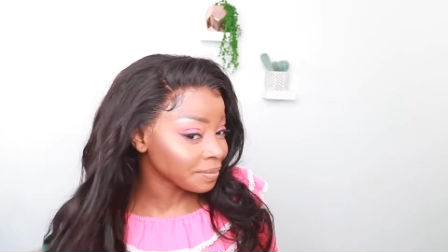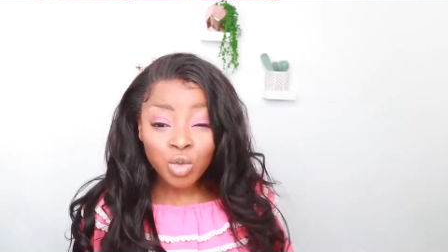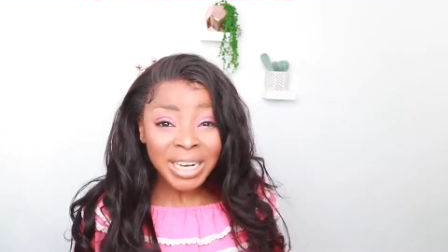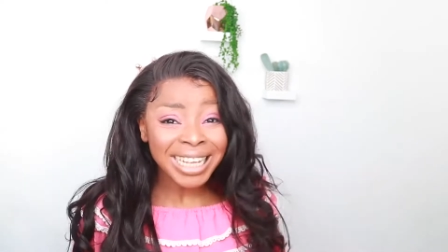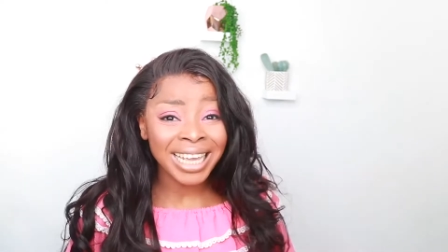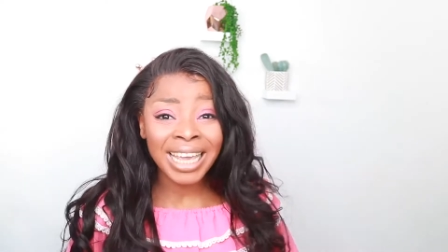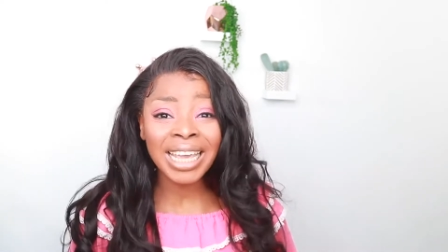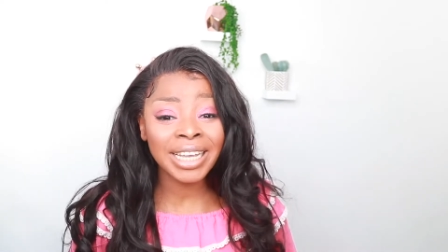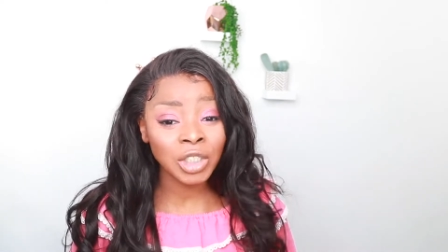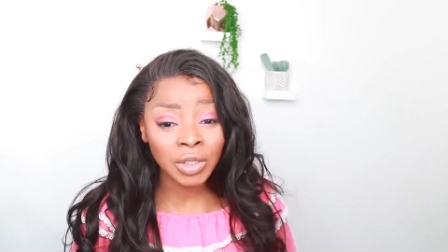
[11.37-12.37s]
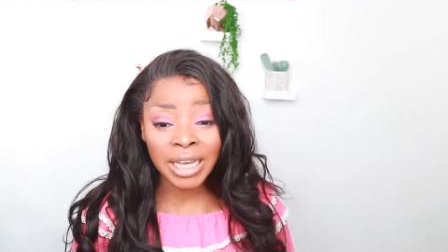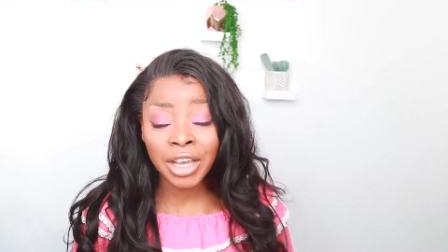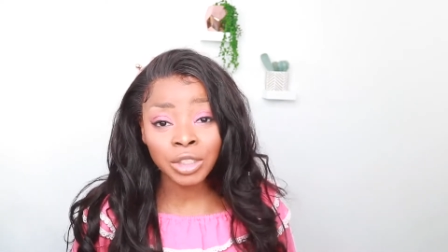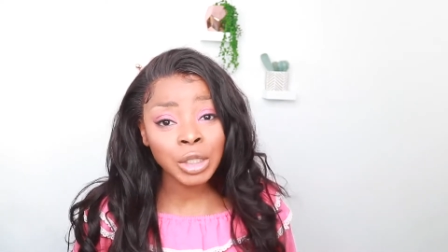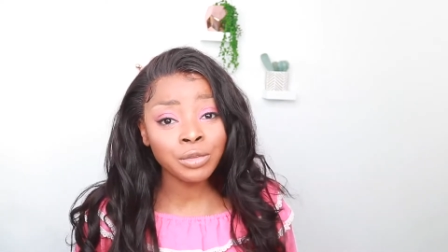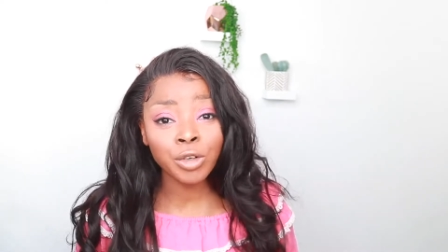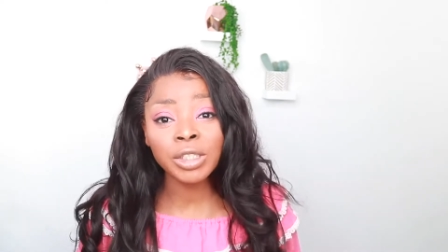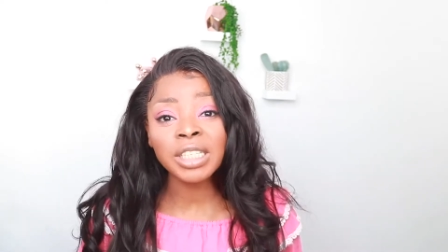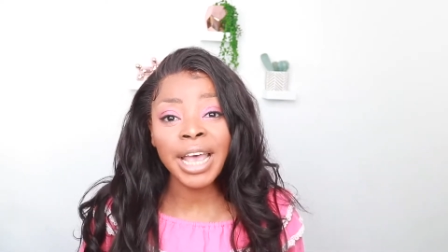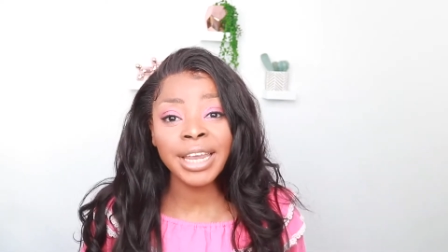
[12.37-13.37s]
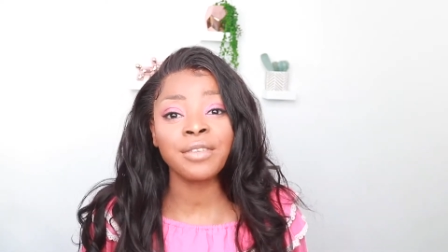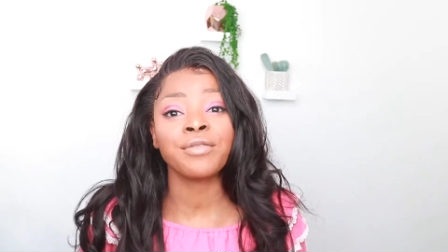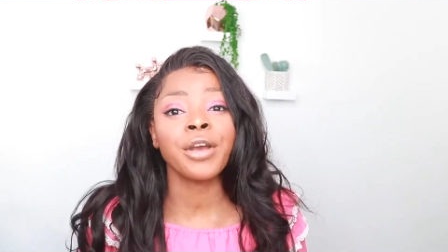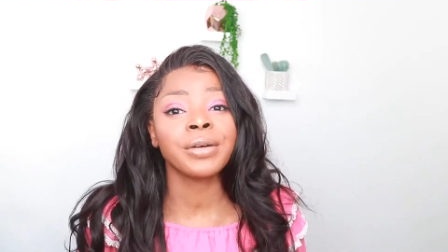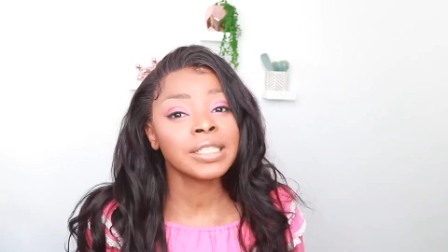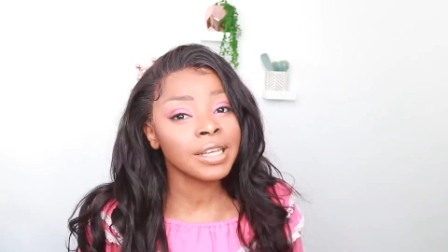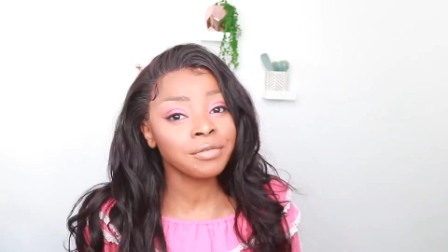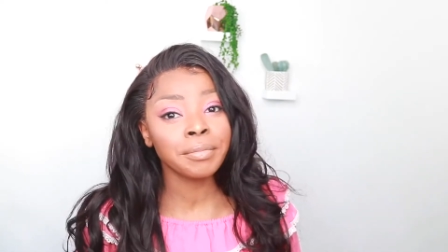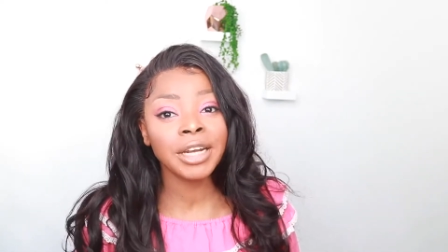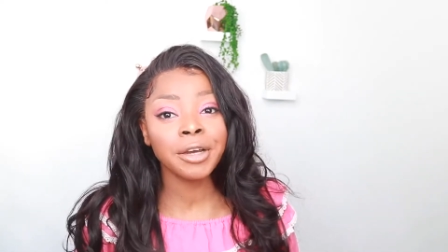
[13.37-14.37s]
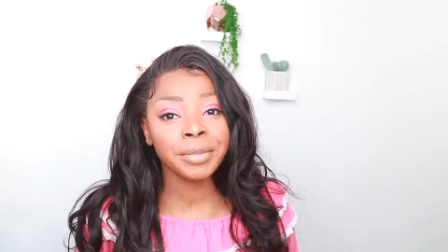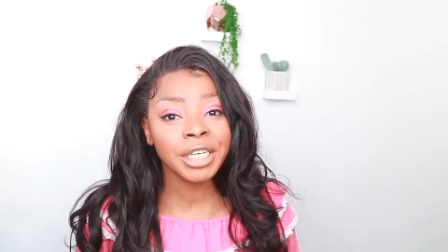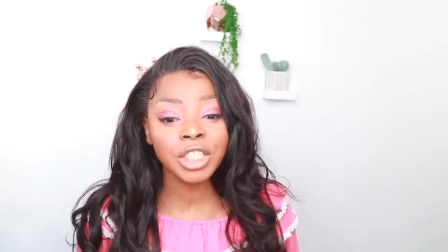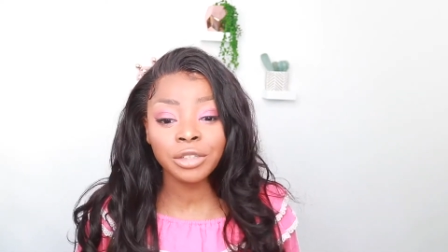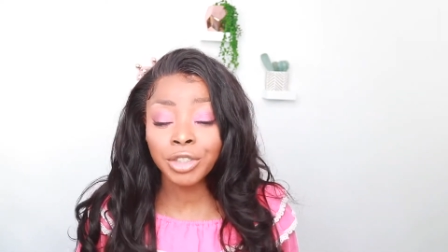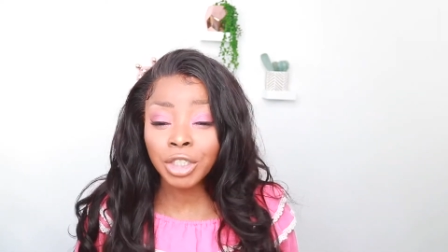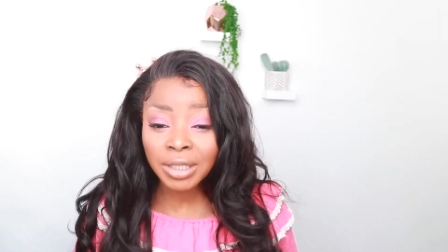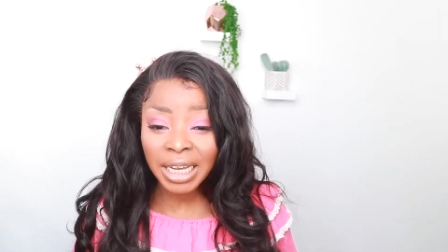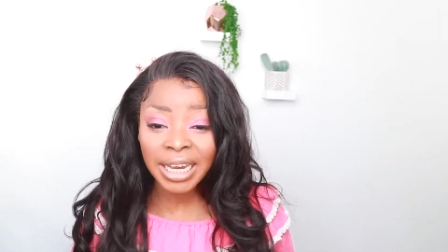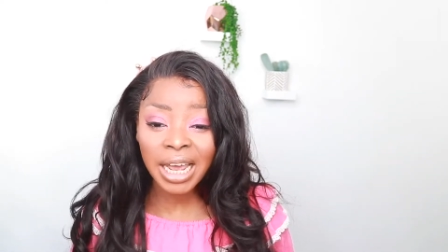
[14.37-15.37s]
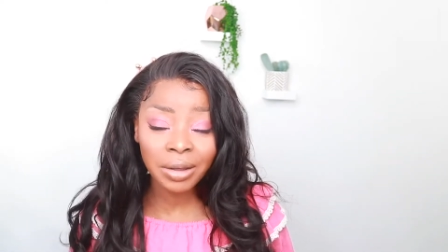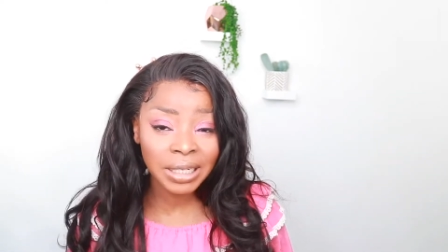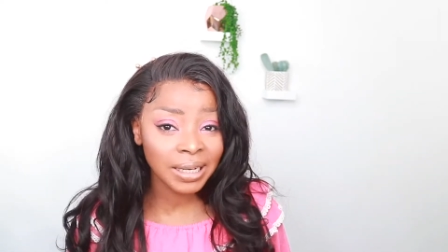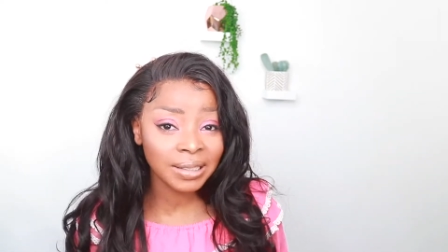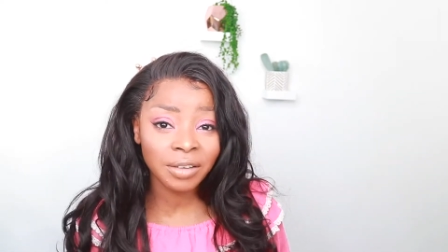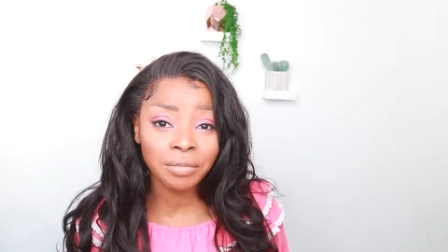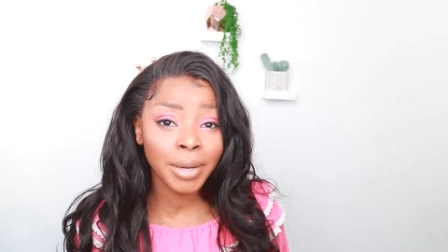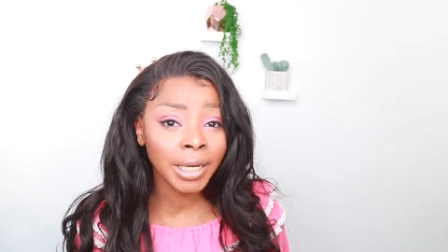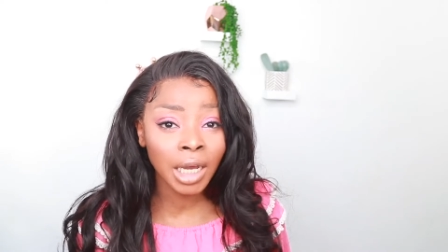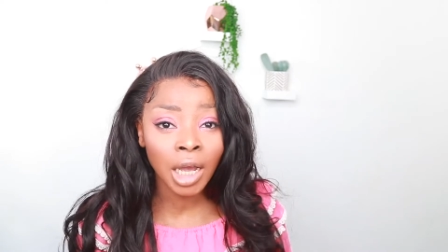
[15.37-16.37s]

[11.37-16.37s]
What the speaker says: Really key to take out your frontal in a very safe manner, because if you don't take it out in a safe manner,